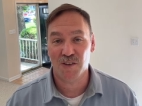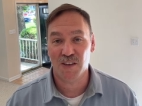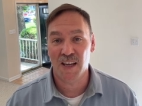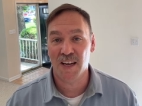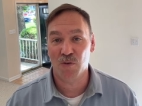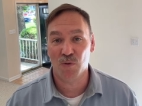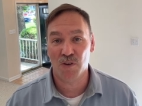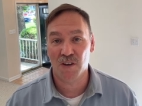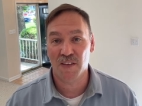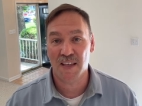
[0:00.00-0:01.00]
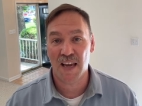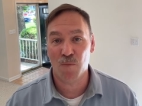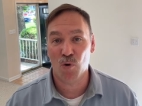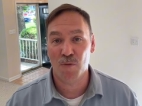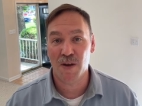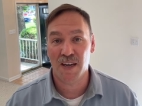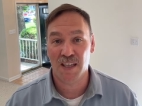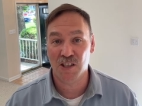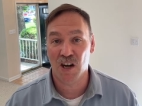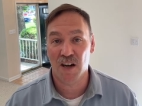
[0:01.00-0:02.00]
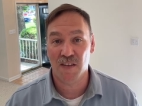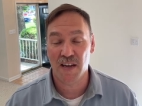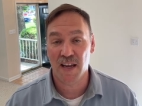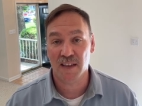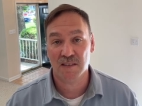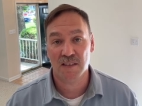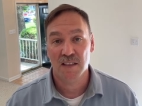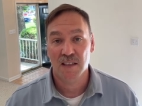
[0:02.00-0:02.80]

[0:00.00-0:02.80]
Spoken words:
in the game 1 minute and gone the next.